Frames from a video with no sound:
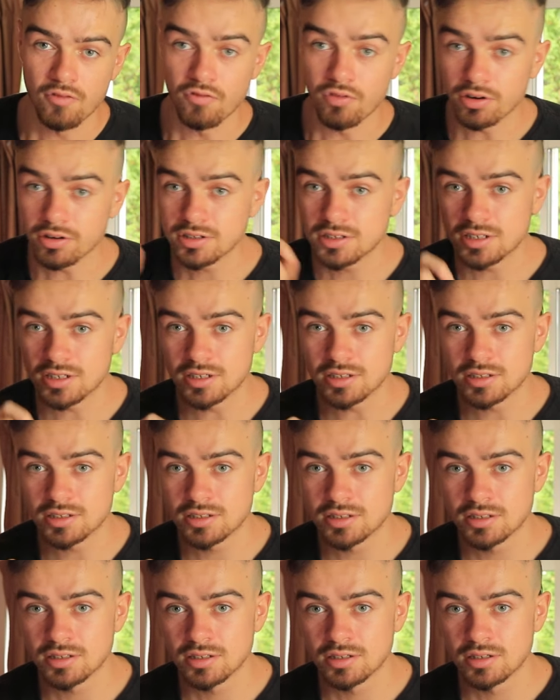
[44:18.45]

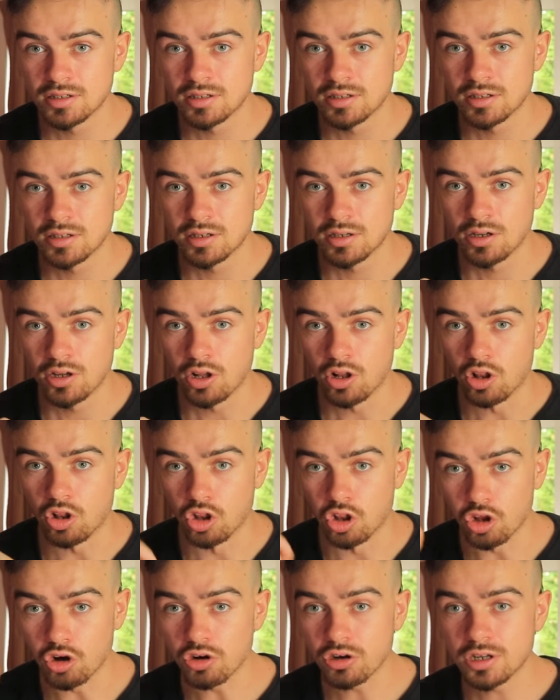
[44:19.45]
Versus
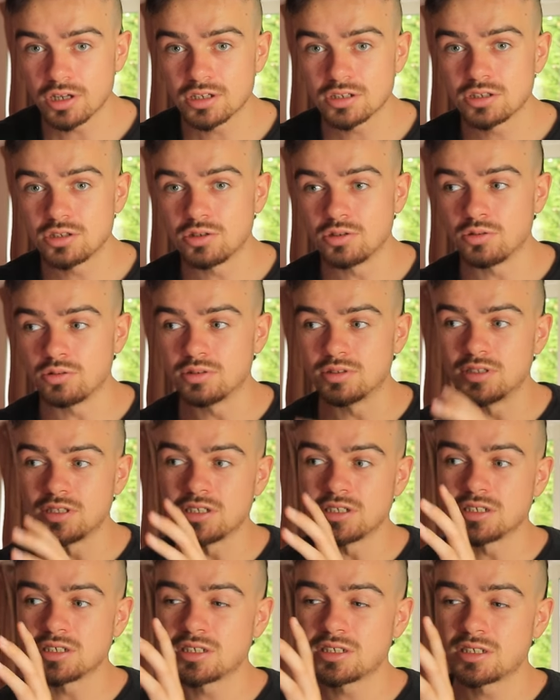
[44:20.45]
learning to
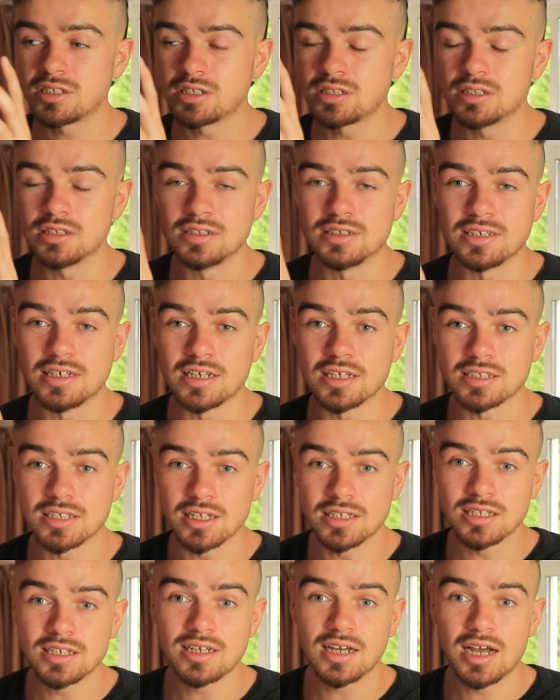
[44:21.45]

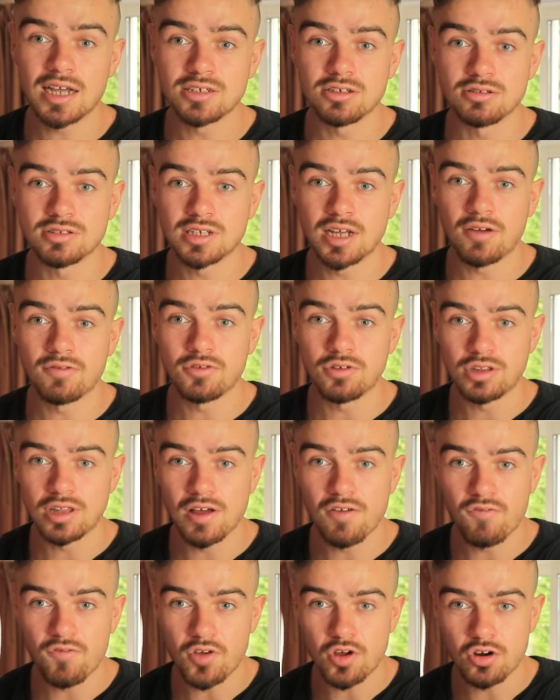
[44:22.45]
desensitize yourself to
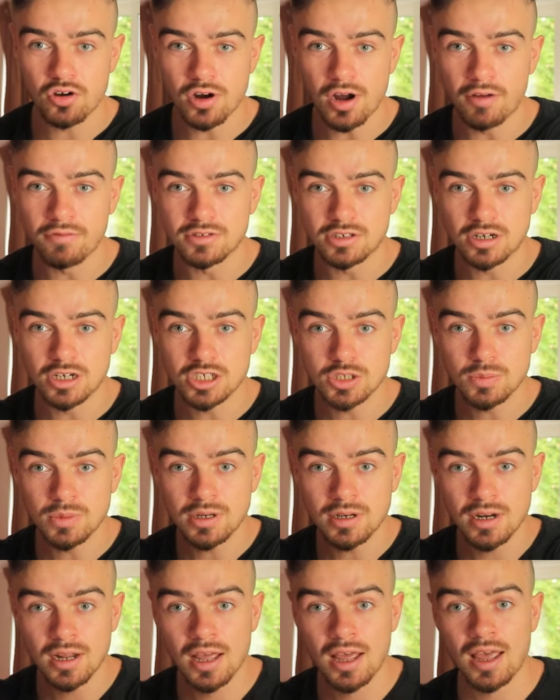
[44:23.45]
that fear of
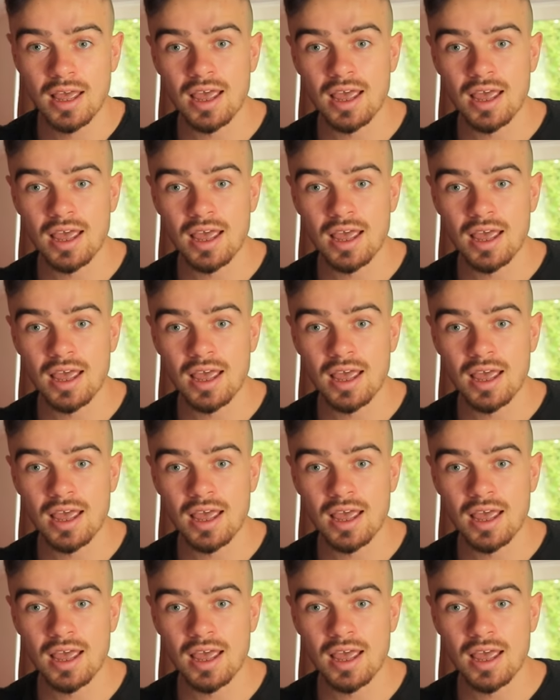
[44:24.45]
judgment